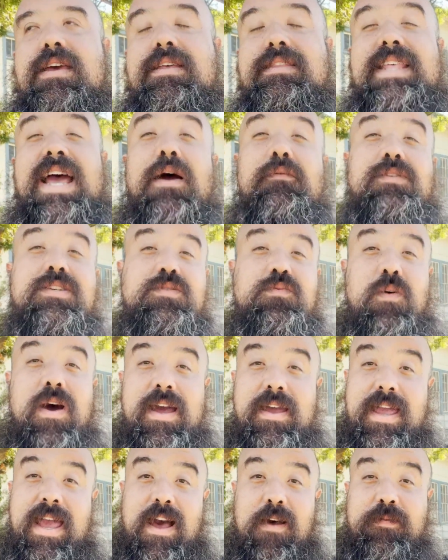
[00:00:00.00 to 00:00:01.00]
That was
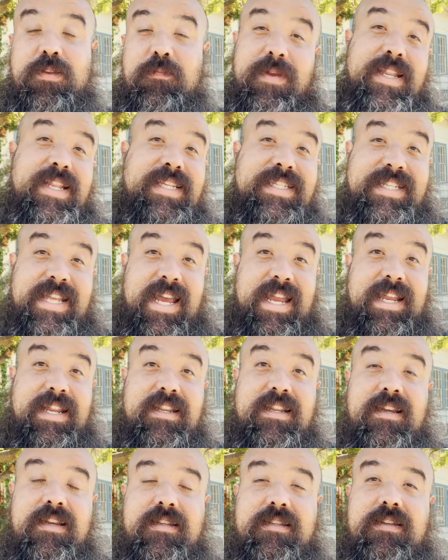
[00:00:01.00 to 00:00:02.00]
what helped me
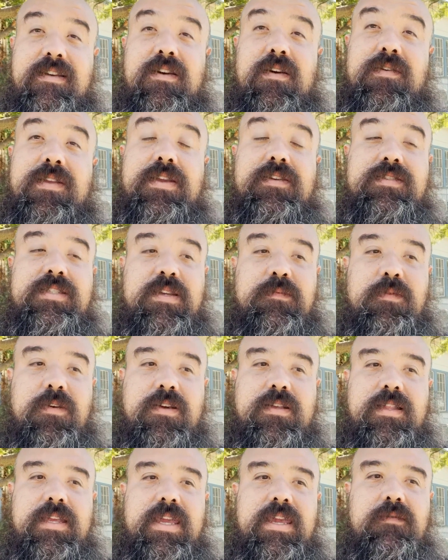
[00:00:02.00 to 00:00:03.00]
decide to go to U C
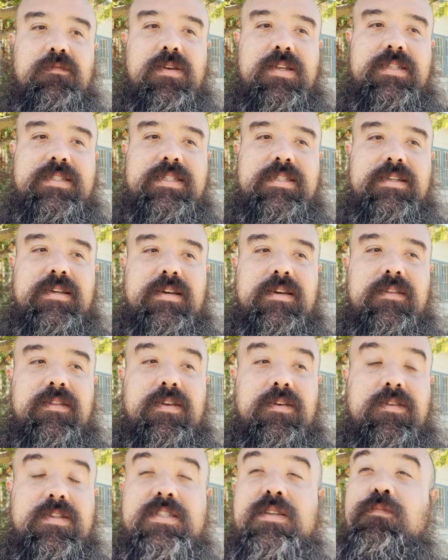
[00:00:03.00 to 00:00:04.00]
Berkeley, was the,
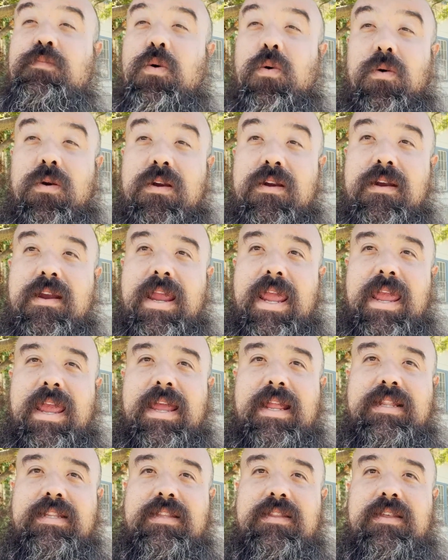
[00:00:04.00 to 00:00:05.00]
their support
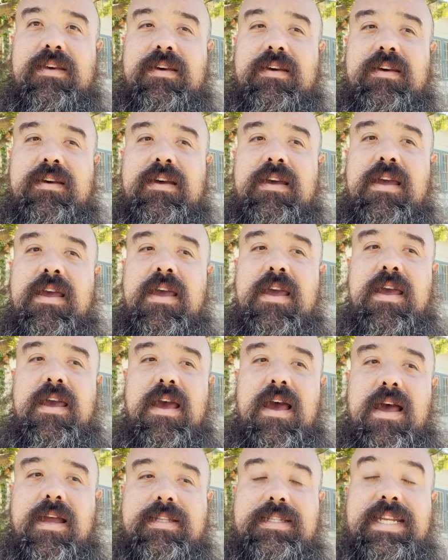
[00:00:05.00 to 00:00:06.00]
and the
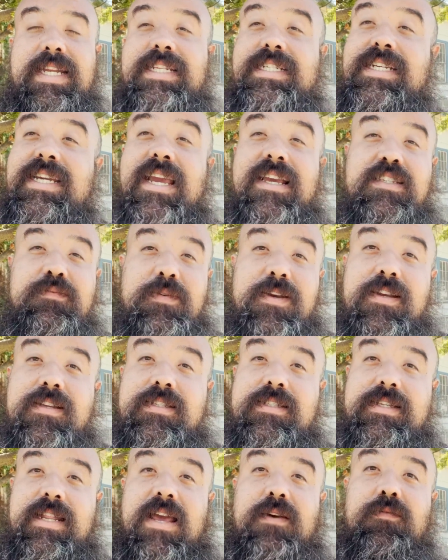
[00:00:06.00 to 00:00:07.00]
uh, teaching
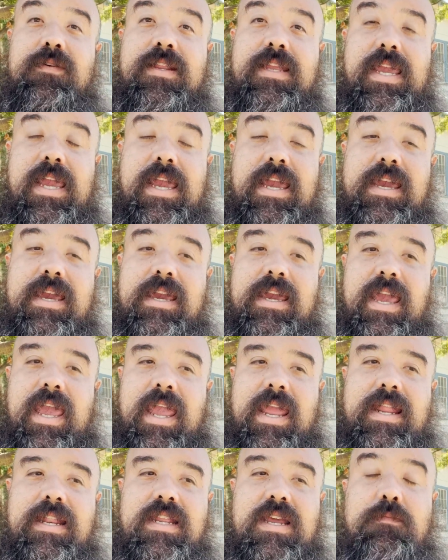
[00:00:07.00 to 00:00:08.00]
experience that I would get.
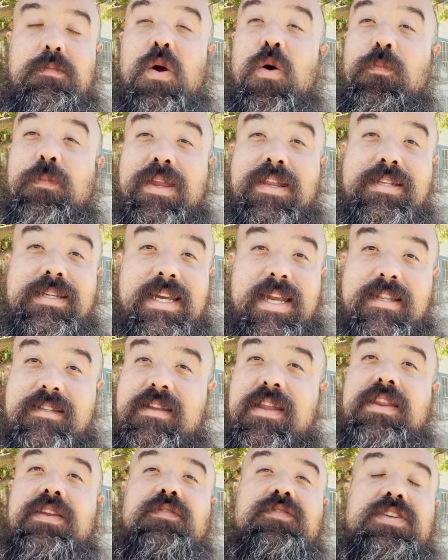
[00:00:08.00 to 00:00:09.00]
And I'm hoping to
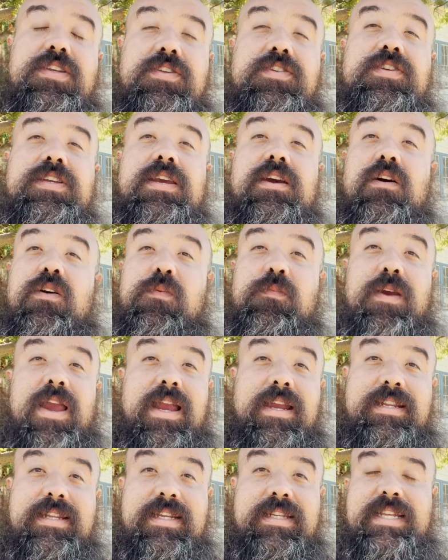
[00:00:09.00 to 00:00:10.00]
continue teaching art
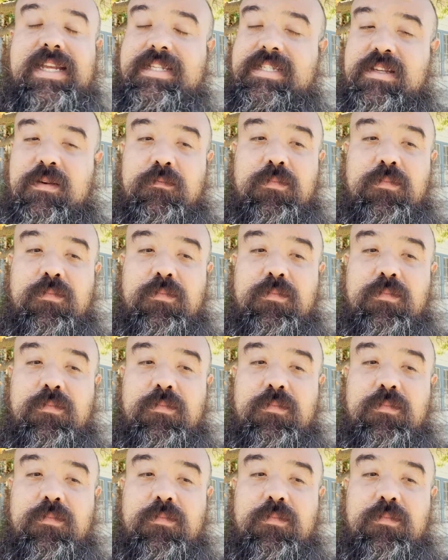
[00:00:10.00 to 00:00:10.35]
practice at some